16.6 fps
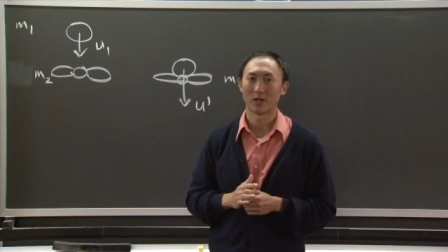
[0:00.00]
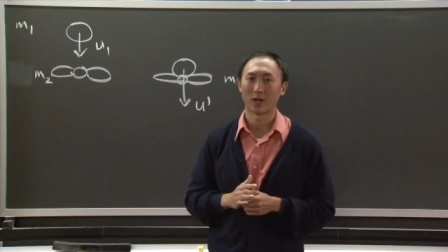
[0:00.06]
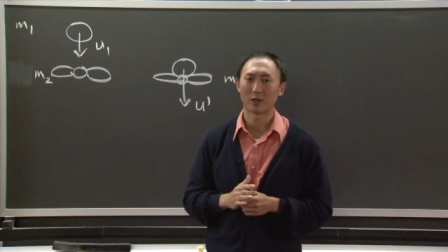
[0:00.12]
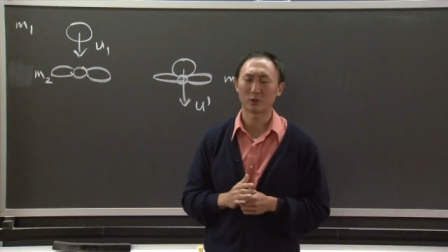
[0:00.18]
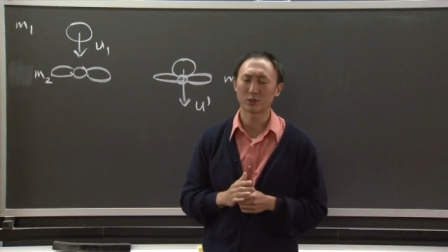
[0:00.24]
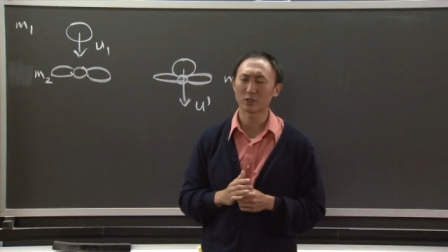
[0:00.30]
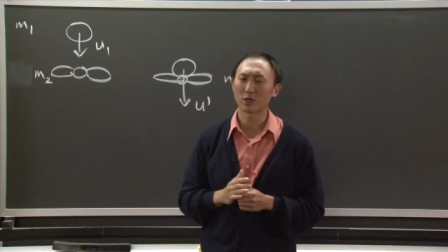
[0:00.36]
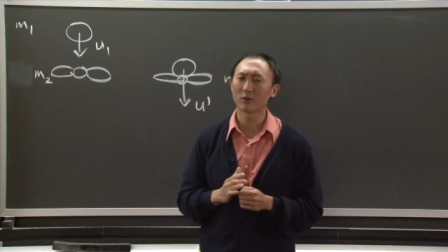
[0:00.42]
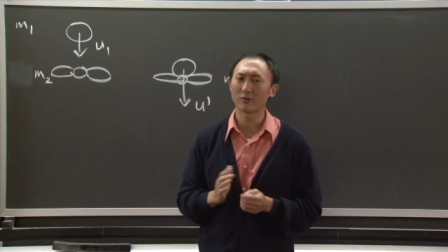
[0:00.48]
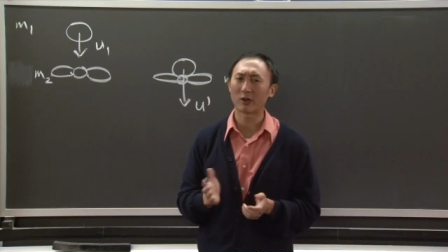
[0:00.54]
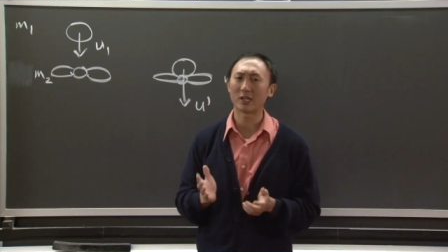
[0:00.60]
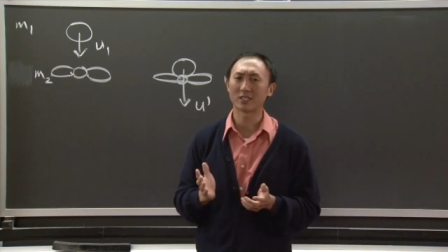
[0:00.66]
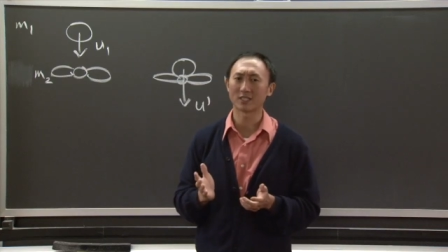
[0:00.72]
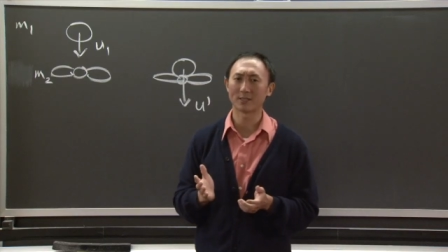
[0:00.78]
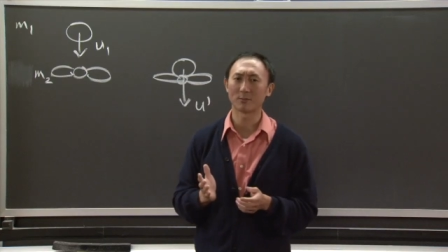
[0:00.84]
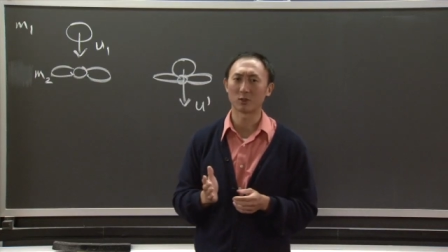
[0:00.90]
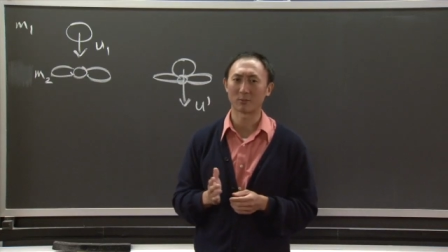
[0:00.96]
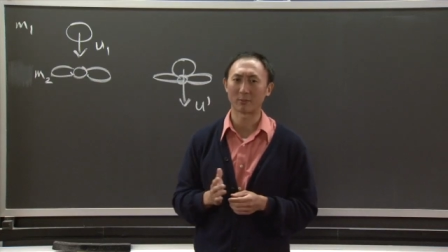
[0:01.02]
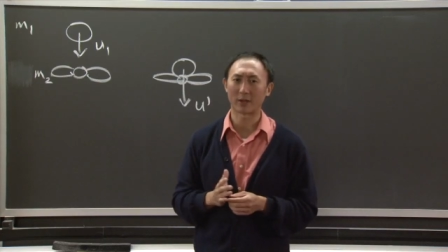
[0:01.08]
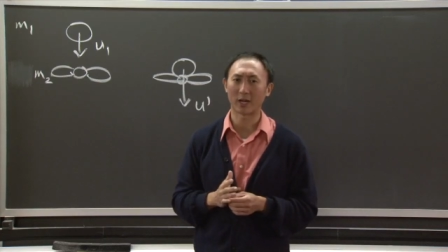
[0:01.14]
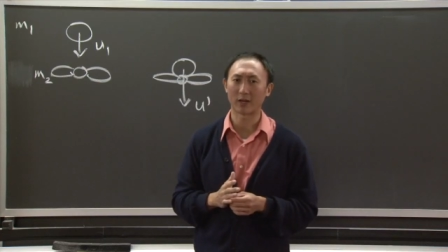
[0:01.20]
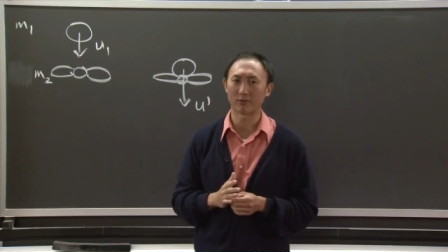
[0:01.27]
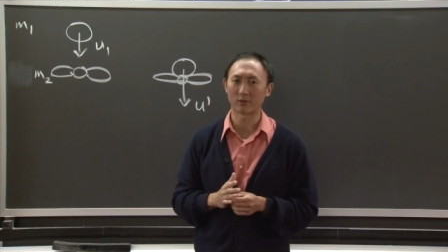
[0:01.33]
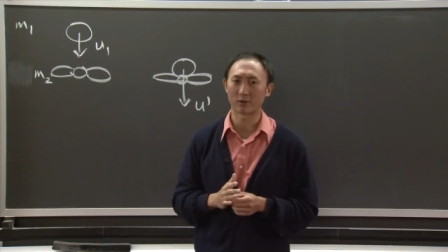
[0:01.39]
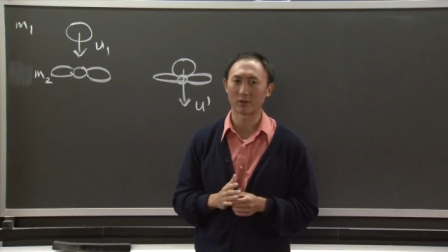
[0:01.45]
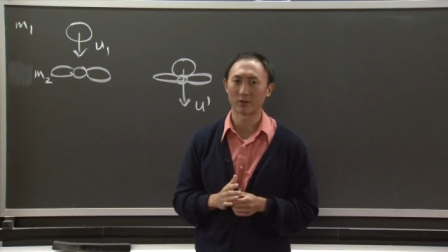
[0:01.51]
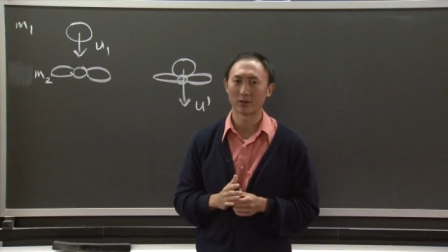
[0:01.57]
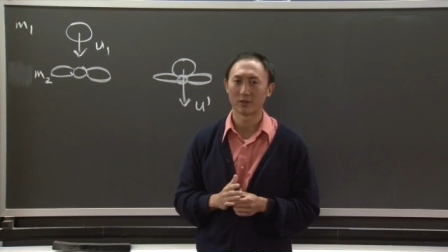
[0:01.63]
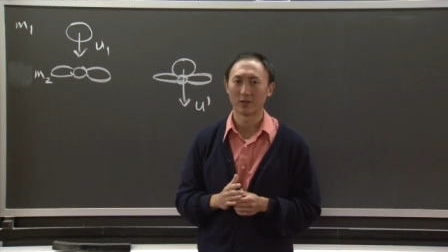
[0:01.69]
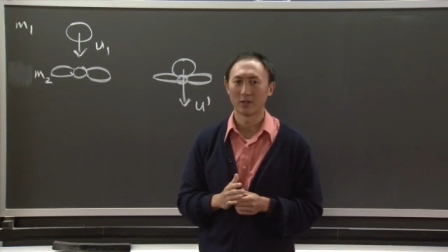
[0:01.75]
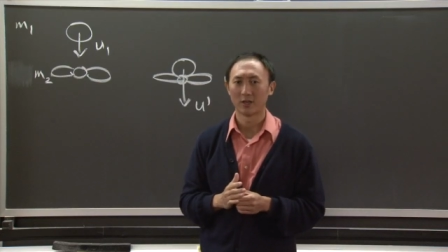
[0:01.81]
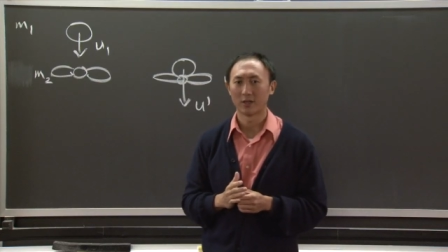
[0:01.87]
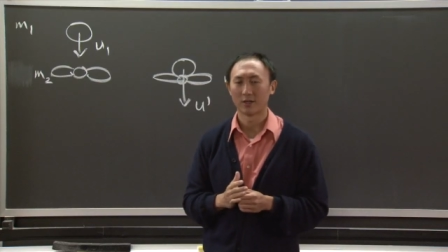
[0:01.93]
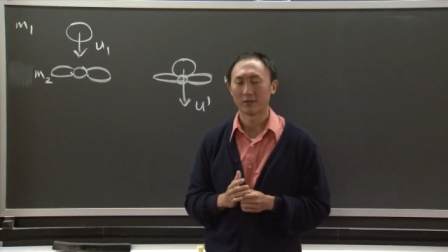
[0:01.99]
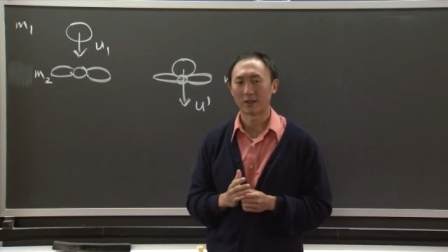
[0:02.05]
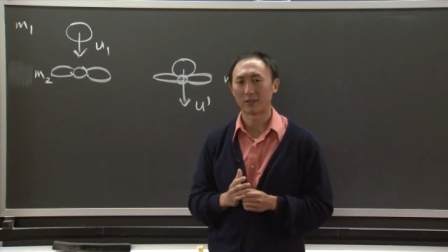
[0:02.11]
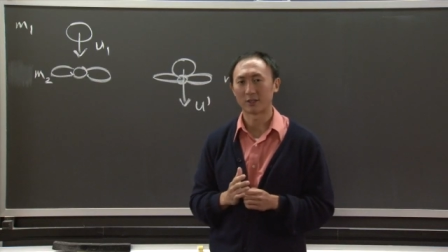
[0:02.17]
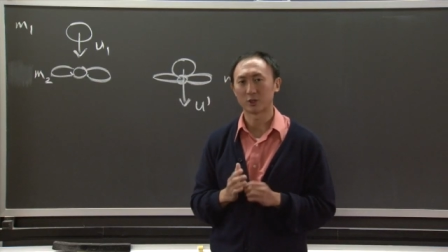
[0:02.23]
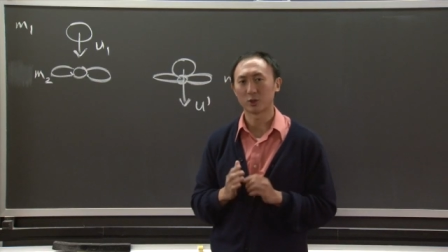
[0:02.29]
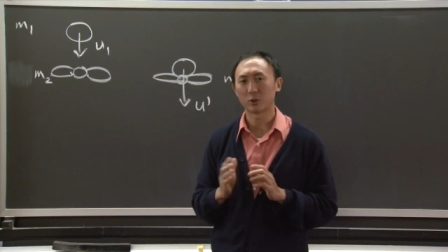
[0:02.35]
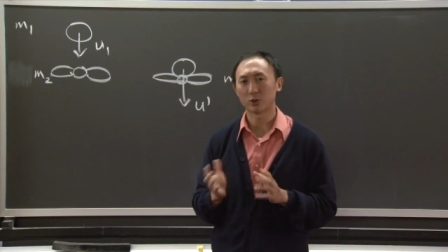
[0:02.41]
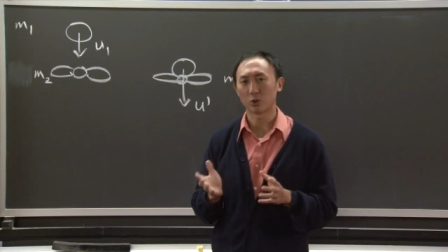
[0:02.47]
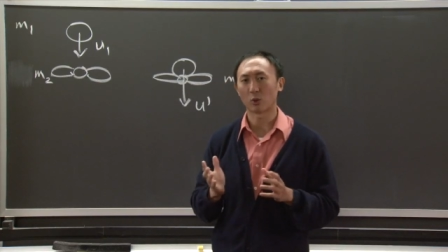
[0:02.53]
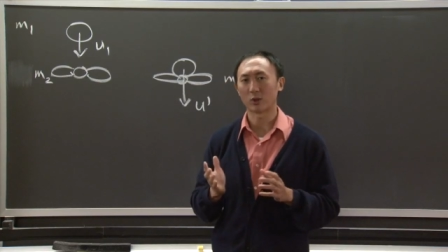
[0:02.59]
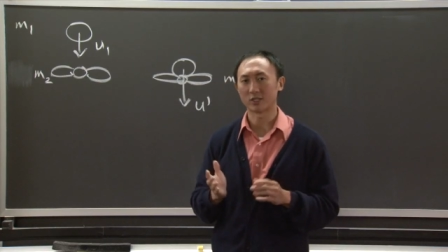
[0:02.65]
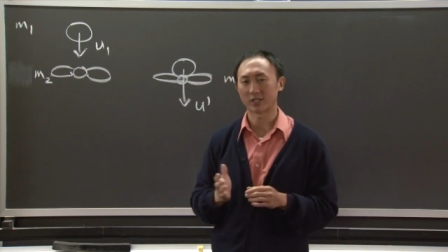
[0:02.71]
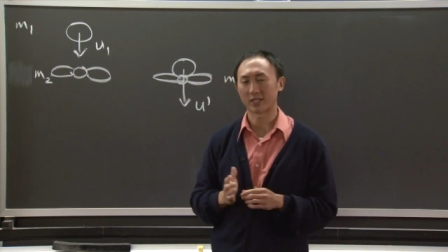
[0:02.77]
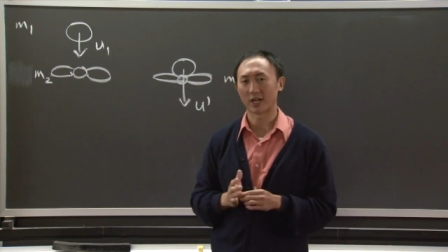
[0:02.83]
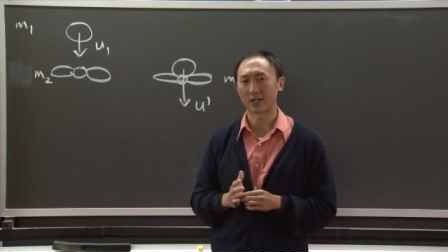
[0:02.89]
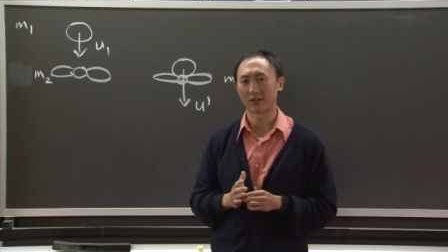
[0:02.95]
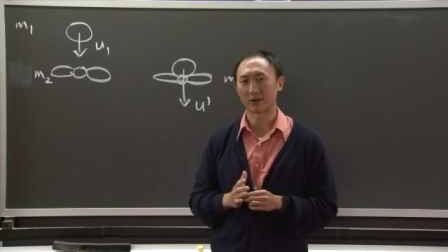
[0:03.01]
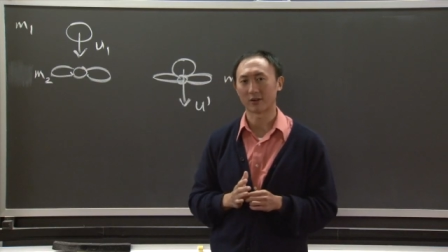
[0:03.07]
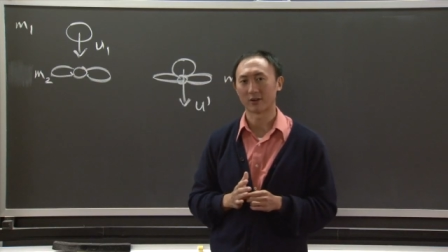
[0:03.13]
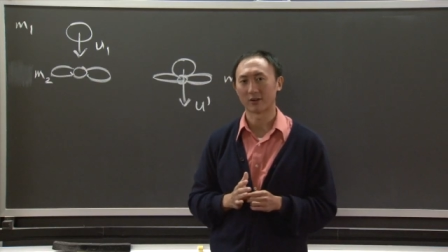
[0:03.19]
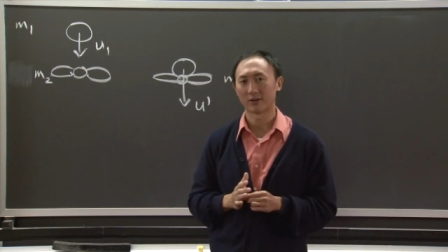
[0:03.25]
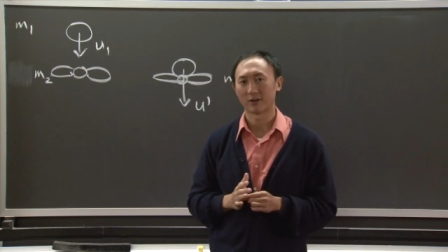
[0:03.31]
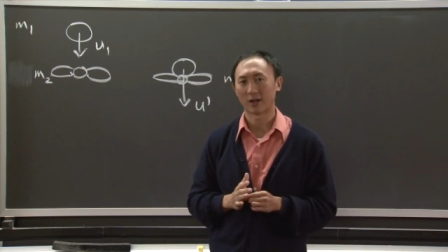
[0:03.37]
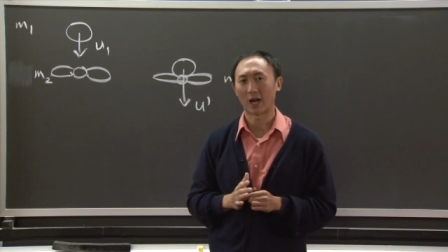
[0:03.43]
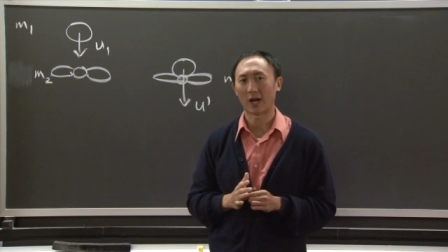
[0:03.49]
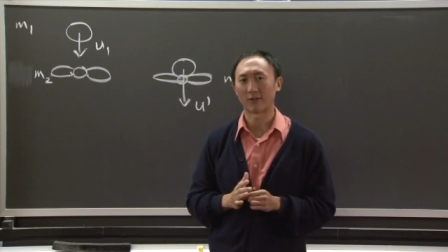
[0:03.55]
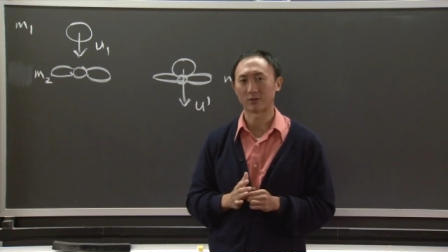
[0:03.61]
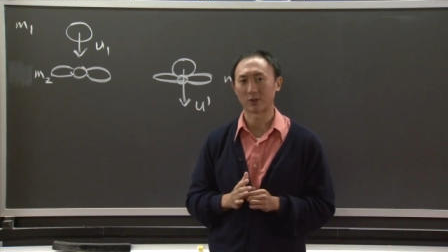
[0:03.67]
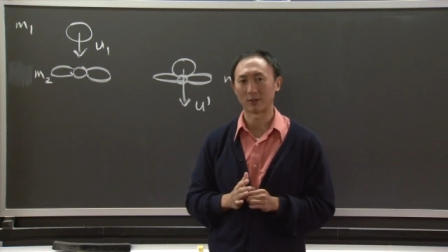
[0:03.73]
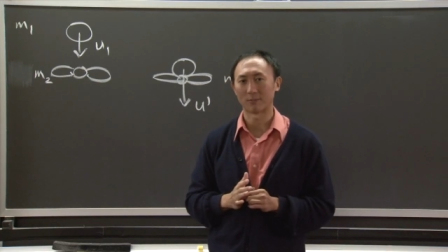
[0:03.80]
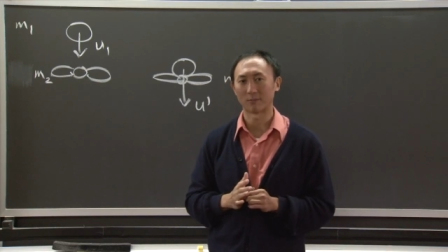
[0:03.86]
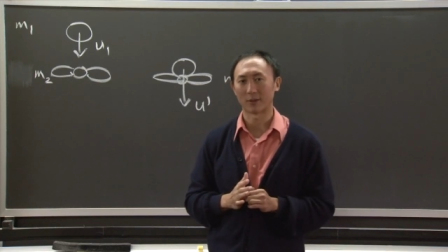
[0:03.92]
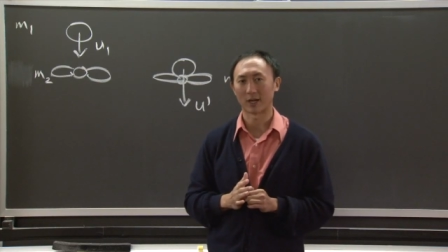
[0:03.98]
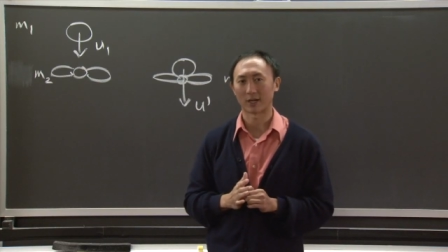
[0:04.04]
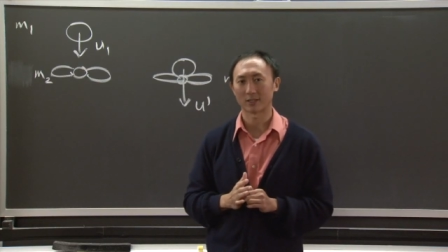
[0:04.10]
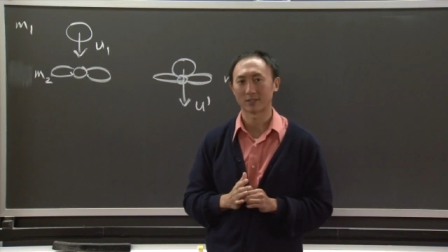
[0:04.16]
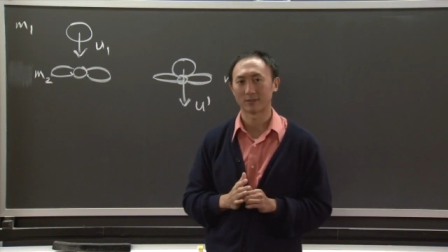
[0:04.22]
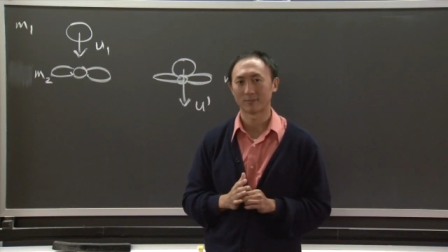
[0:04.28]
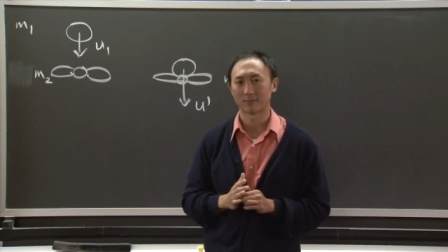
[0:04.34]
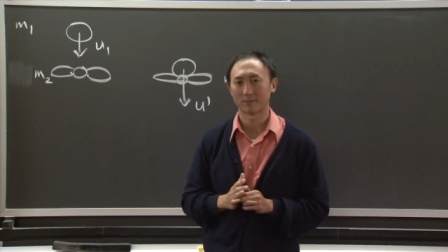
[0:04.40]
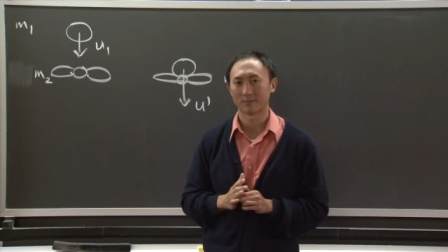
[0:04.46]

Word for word: And you saw very similar behavior, that the two joined together after impact.